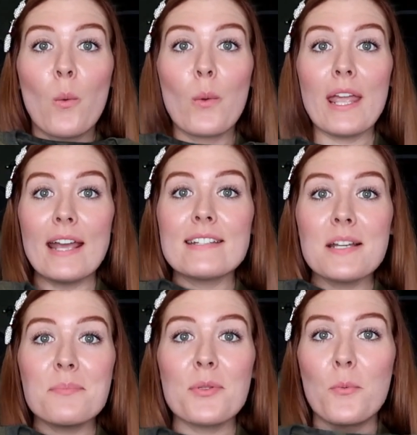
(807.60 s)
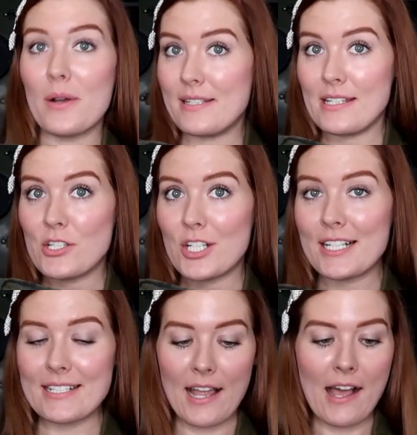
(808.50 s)
we ended up with one
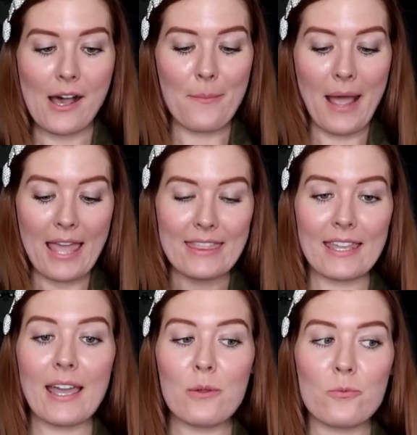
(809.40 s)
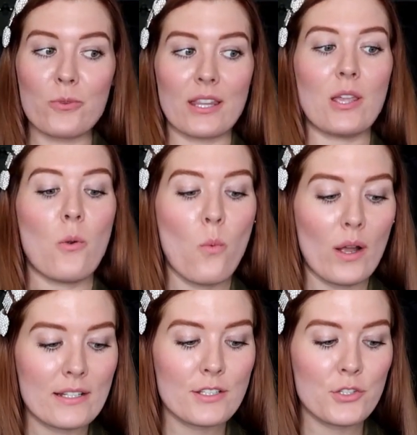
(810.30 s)
t-shirt. I think I really
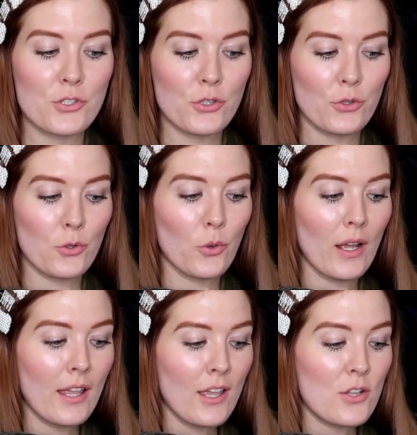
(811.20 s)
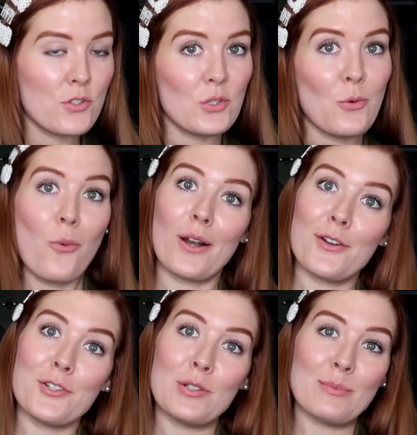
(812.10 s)
want to do 1
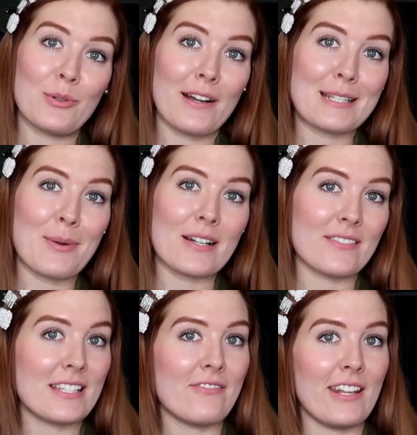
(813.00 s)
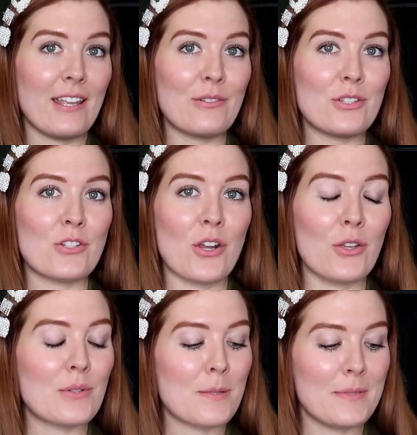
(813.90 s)
or 2 more as part of this video to show
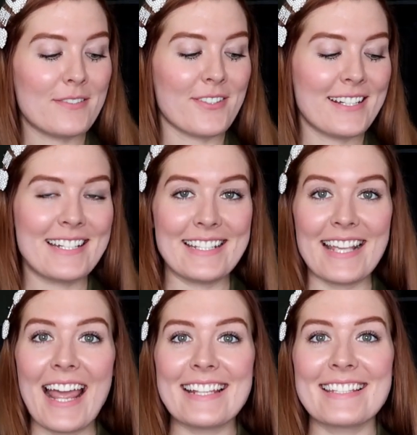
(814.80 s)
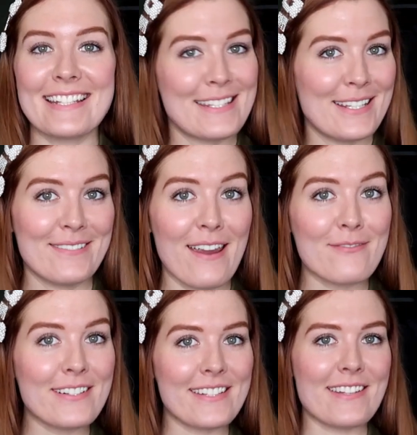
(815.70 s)
you some different designs, since the gray
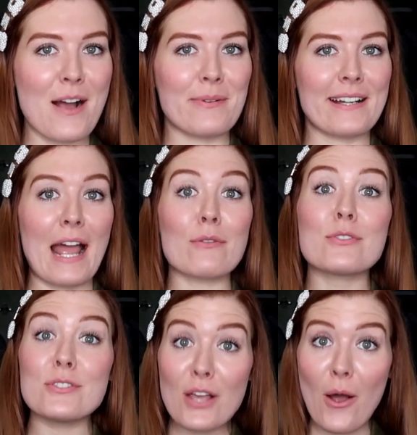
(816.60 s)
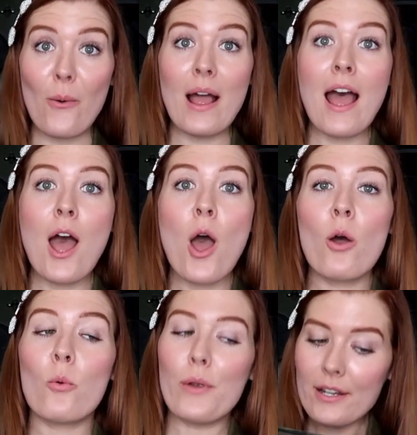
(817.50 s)
one did not work out. So
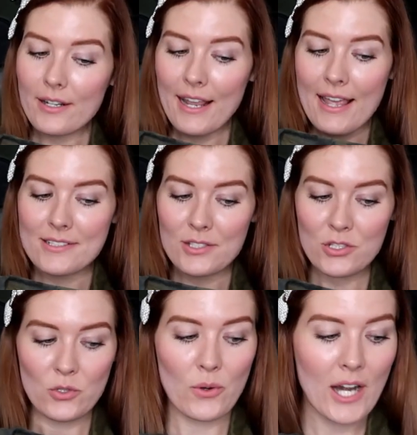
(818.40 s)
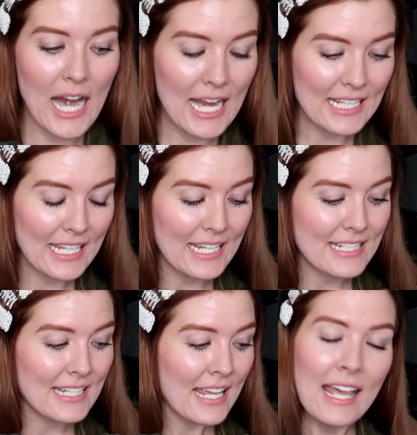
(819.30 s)
we are gonna head to the store and
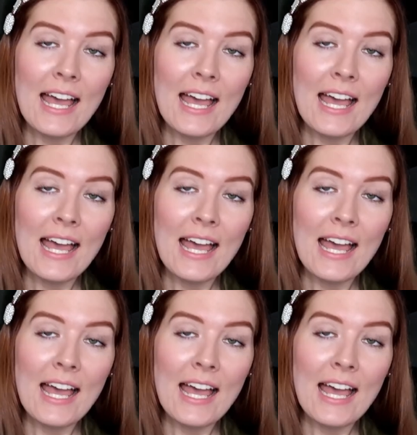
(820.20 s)
get